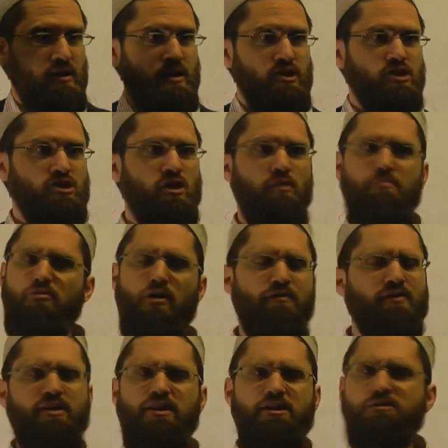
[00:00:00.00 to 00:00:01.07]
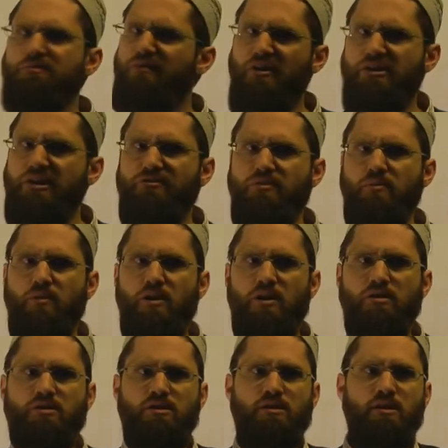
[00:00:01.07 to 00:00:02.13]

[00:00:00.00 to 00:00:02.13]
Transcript: So prophet, it's a very different word.